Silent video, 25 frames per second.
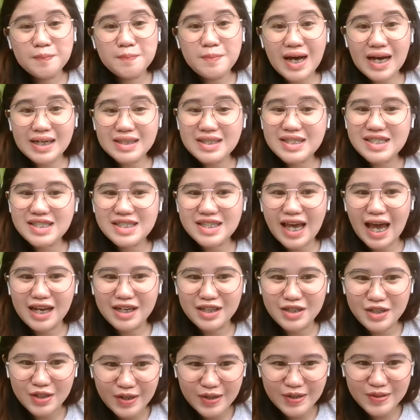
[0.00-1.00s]
best
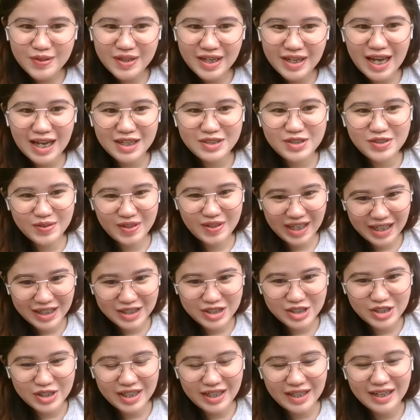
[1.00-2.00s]
standard in
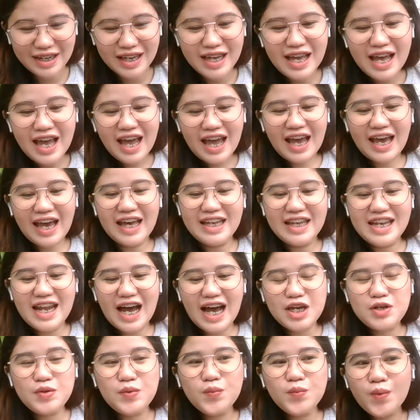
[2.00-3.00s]
education, and
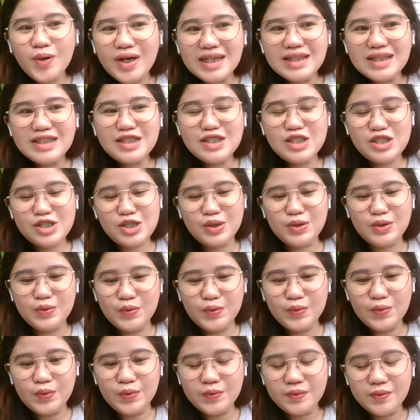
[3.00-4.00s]
I want
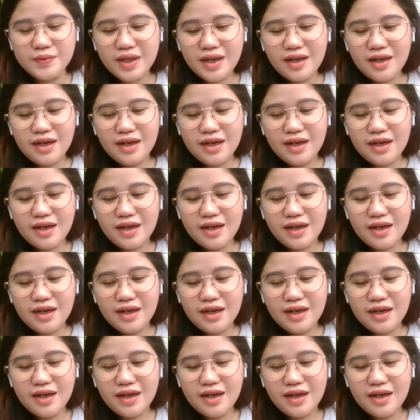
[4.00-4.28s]
to